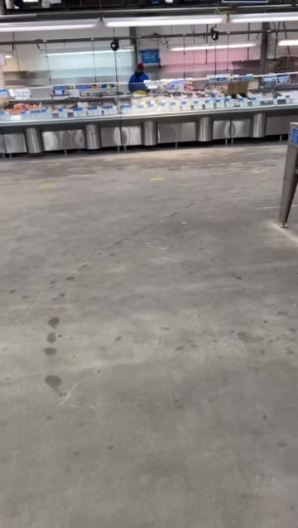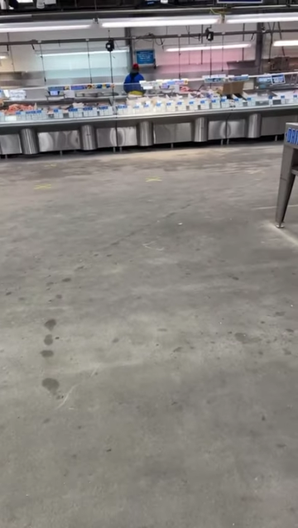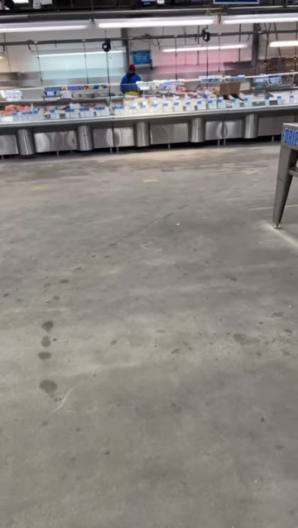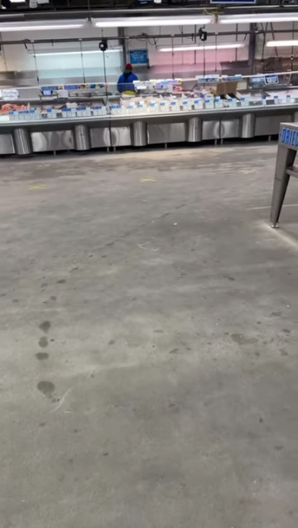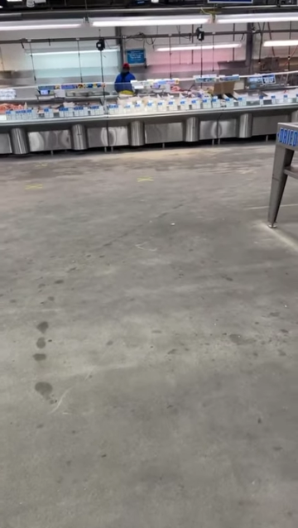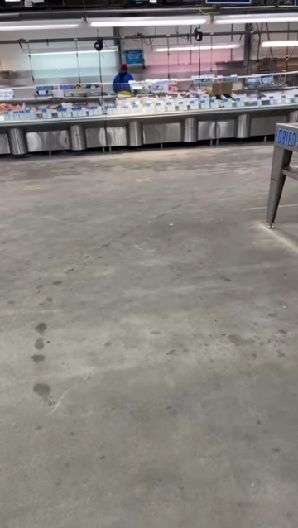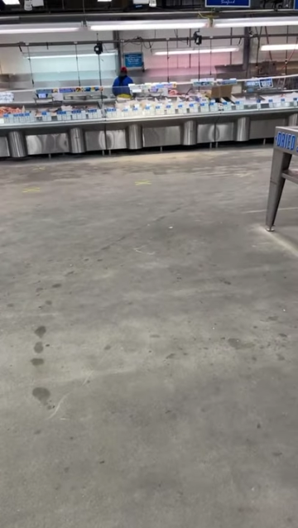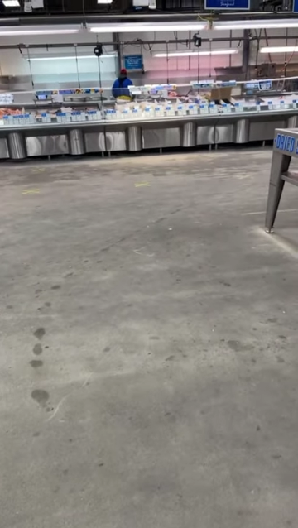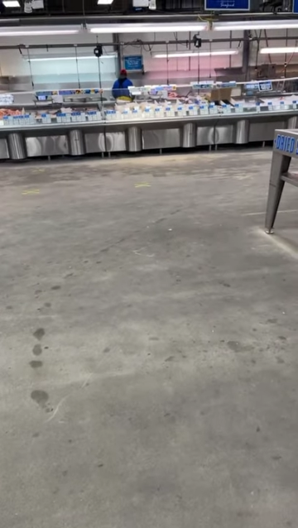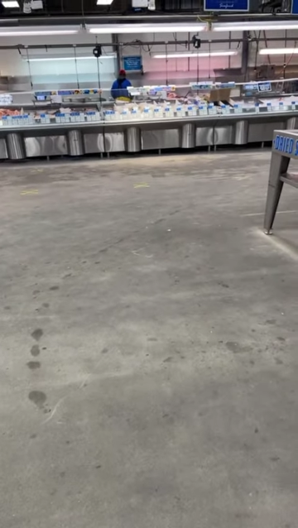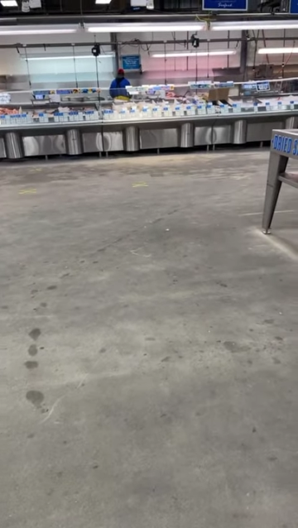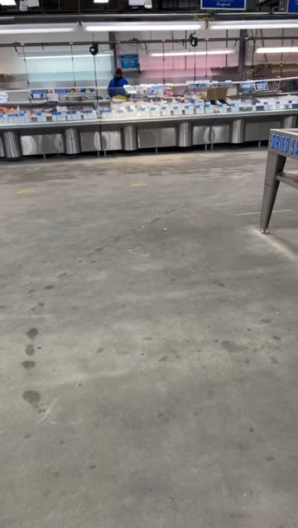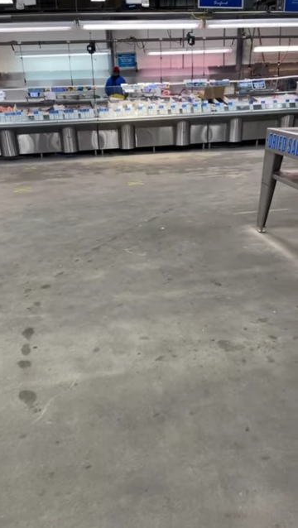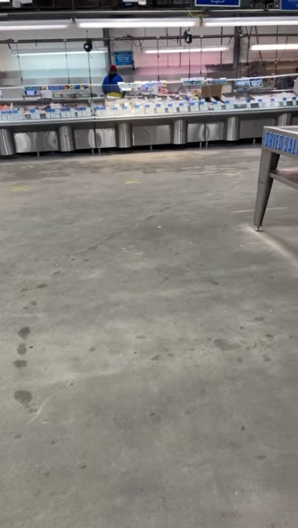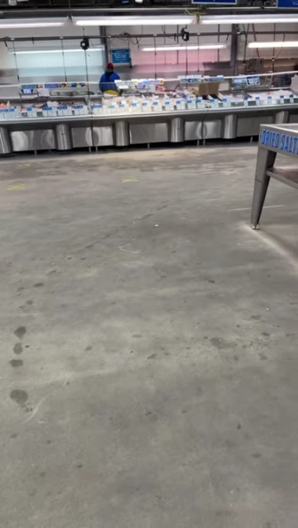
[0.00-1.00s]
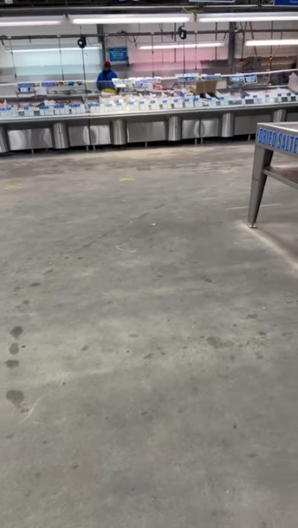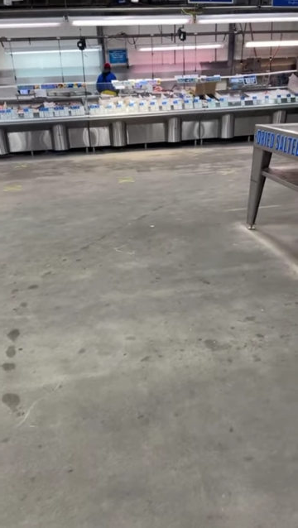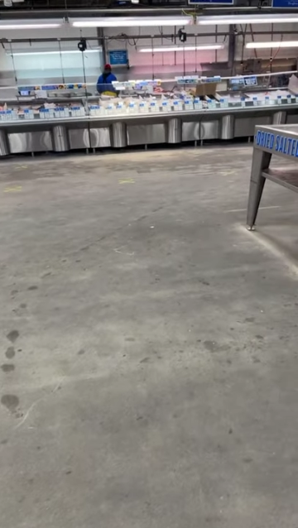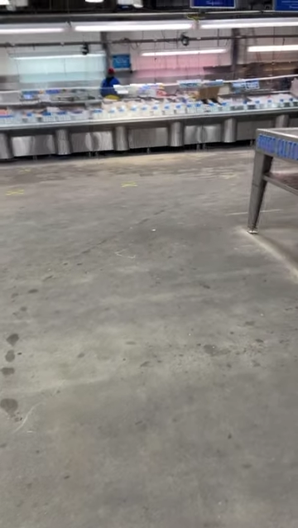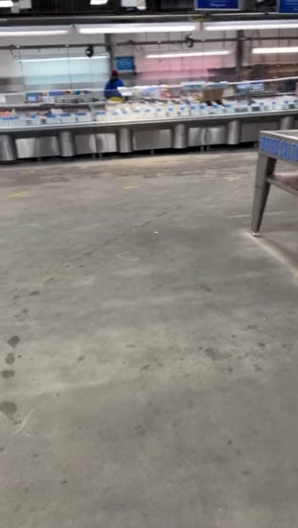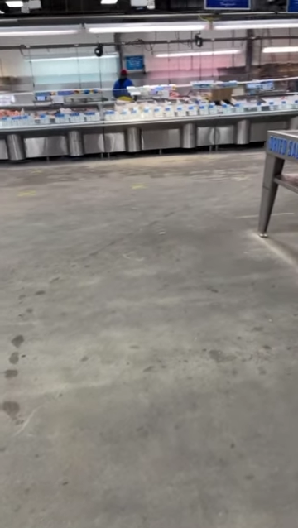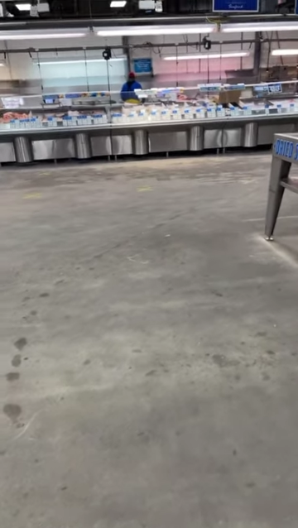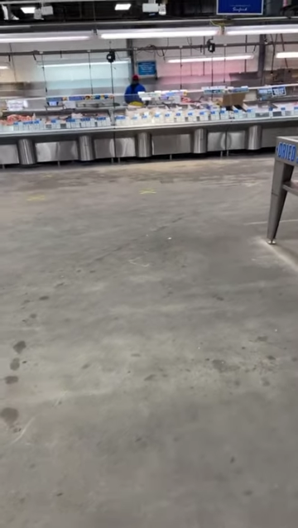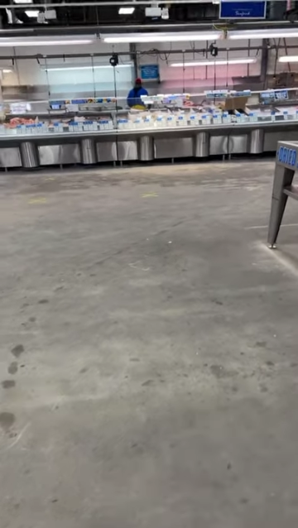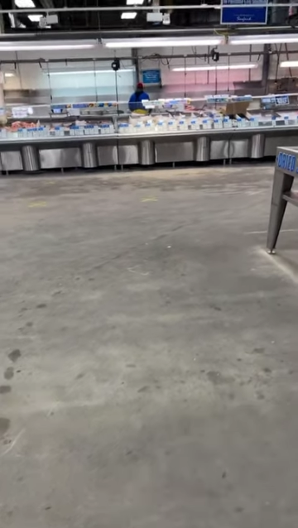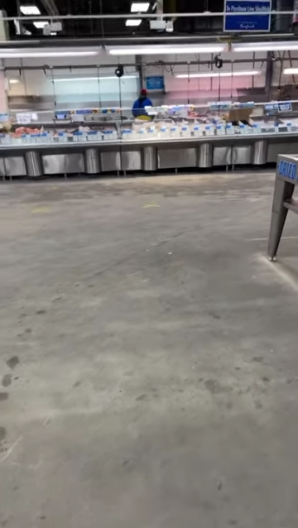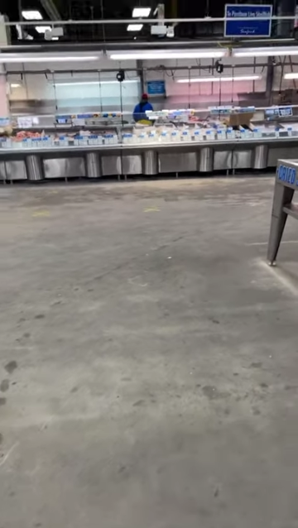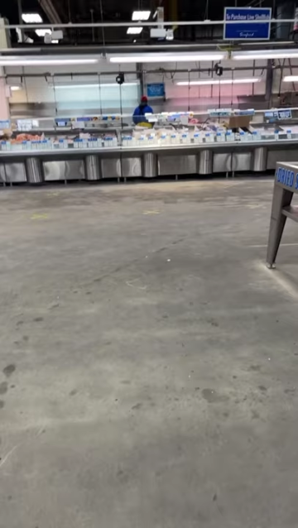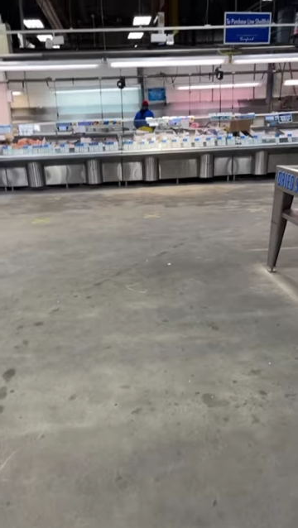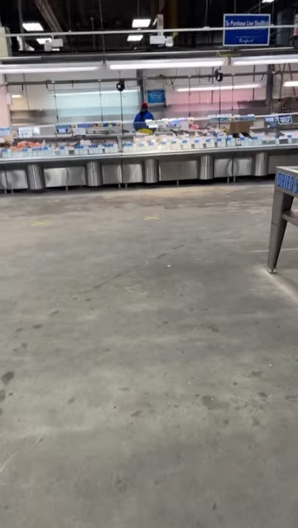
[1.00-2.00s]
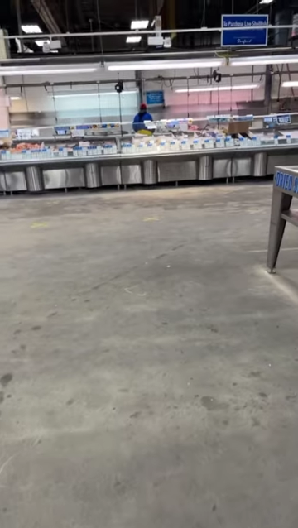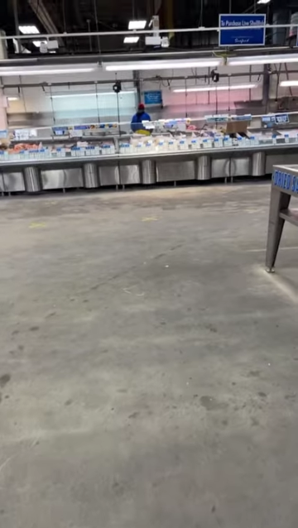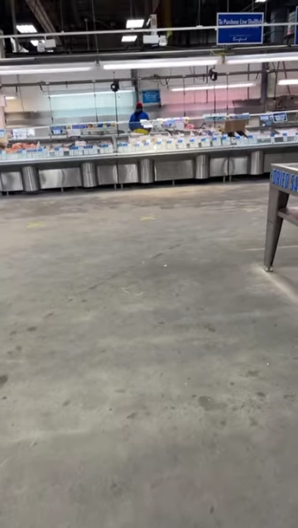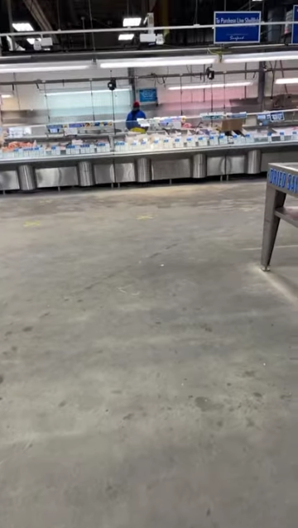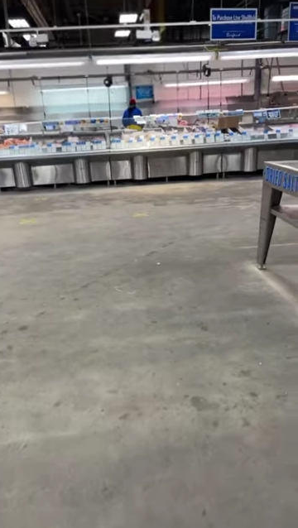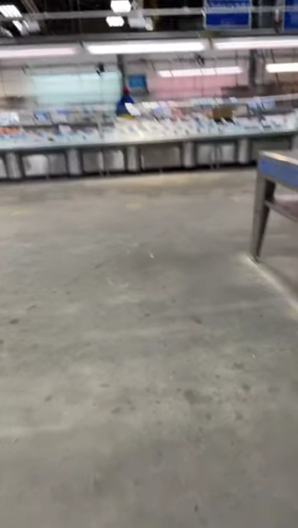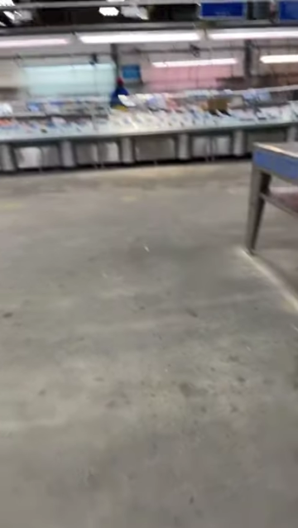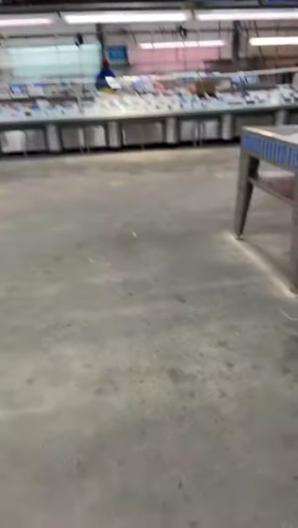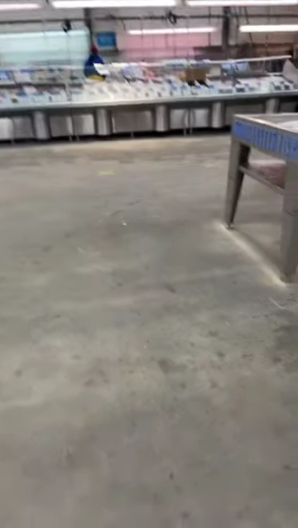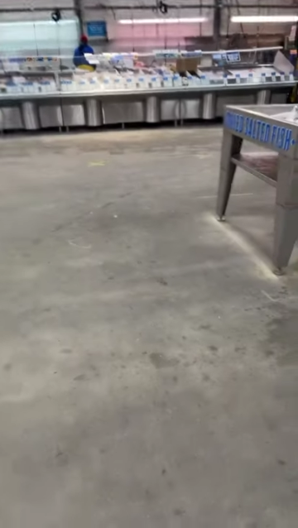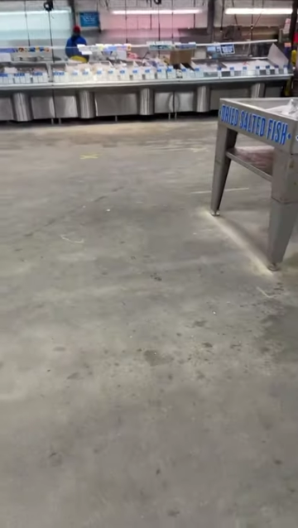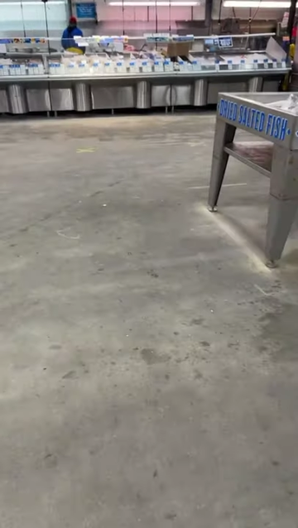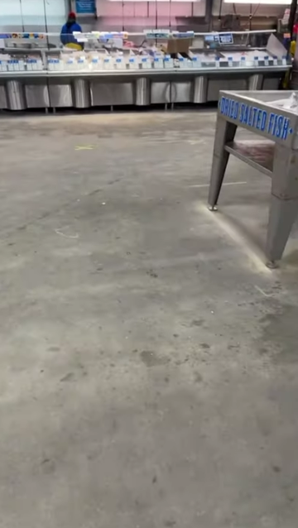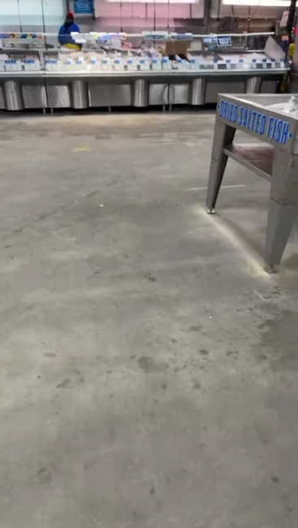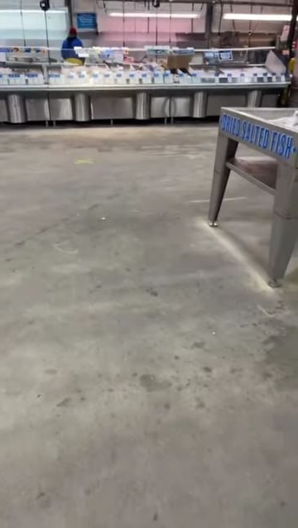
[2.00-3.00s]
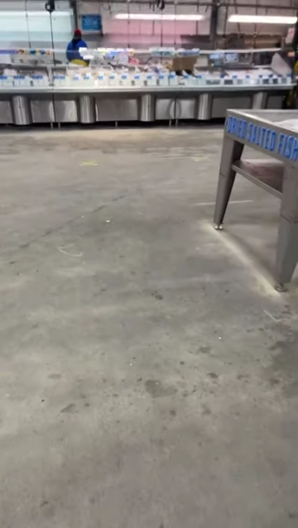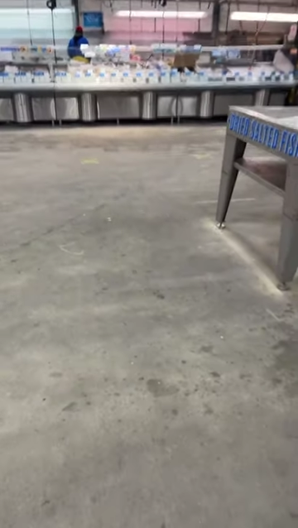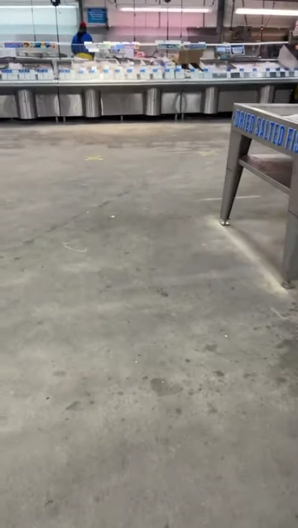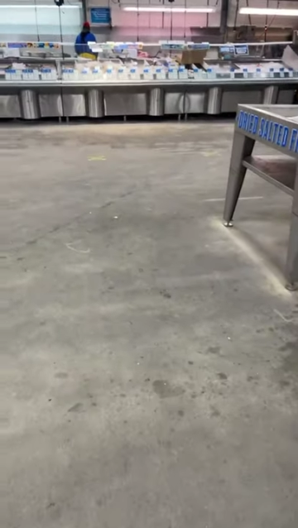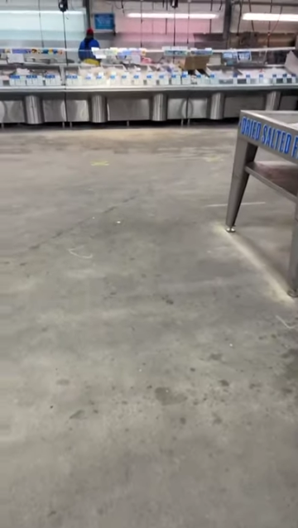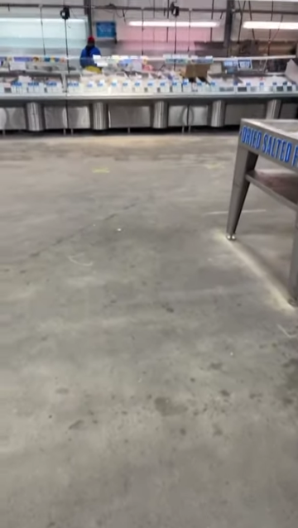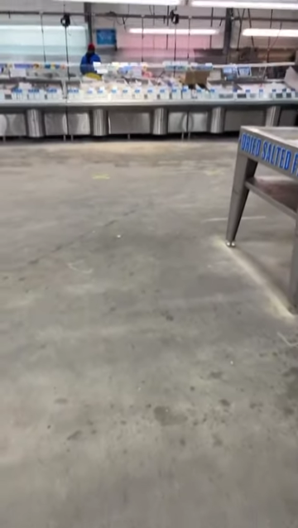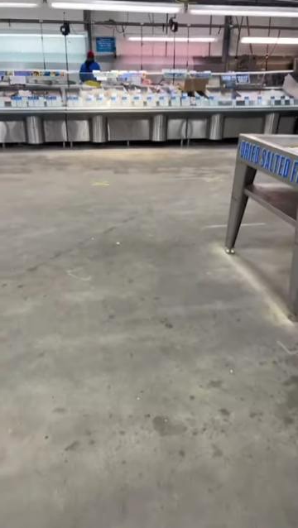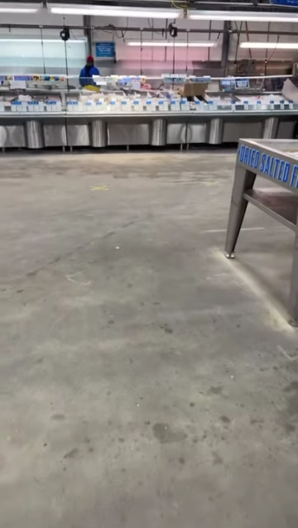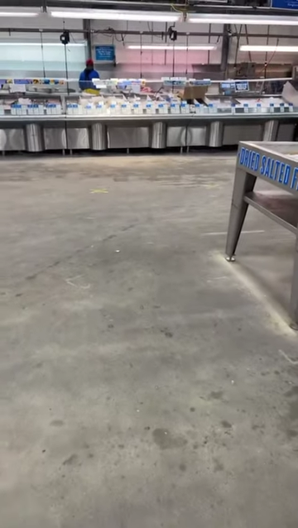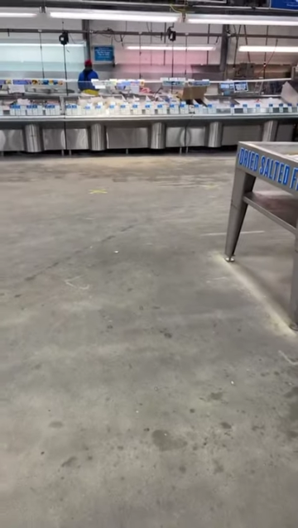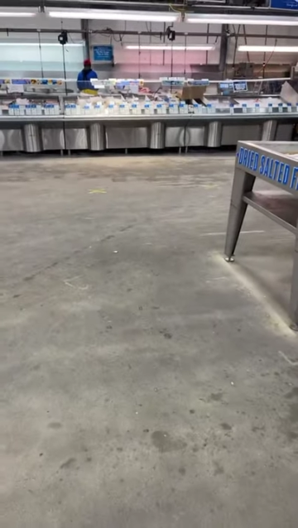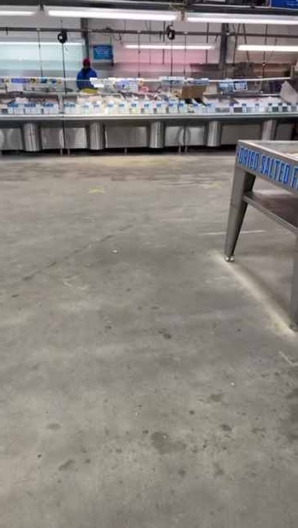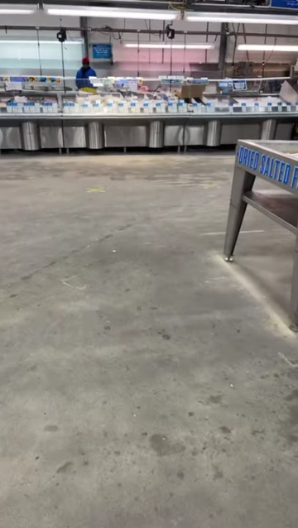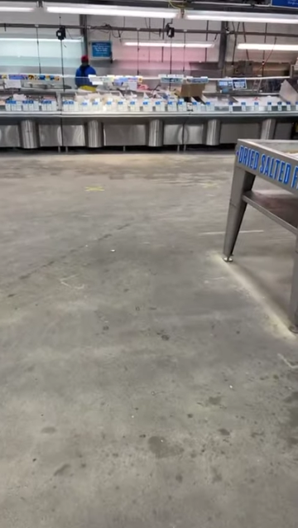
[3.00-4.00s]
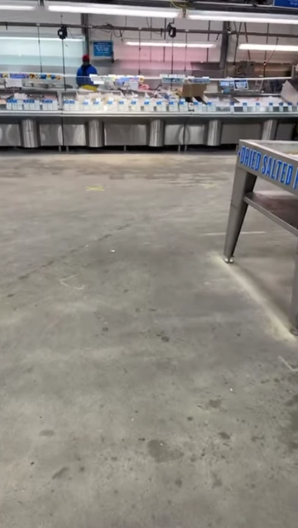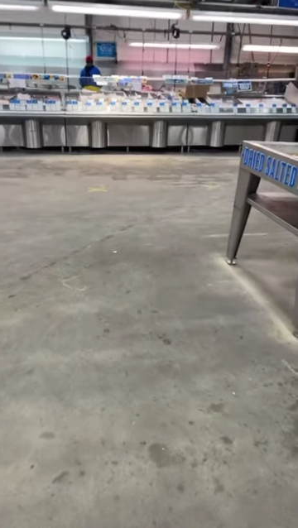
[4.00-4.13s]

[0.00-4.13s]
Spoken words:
No face is visible, so there are no lips to read.